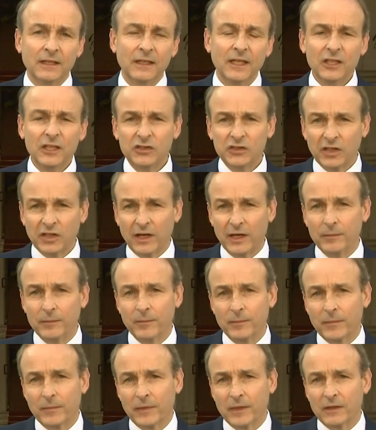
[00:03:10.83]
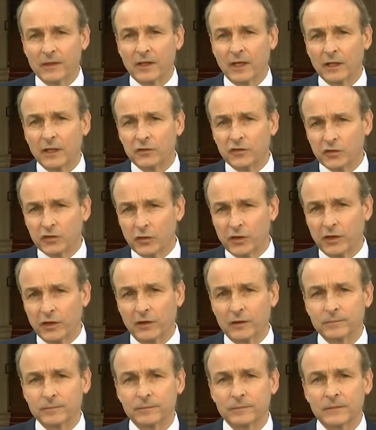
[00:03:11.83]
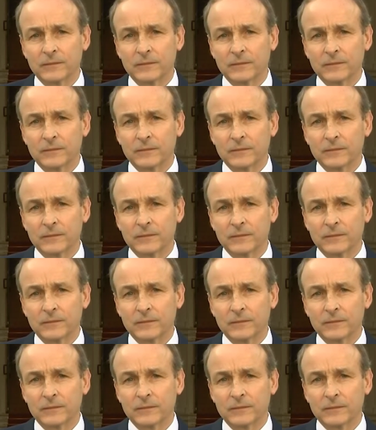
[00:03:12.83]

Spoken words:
Each time that I stood here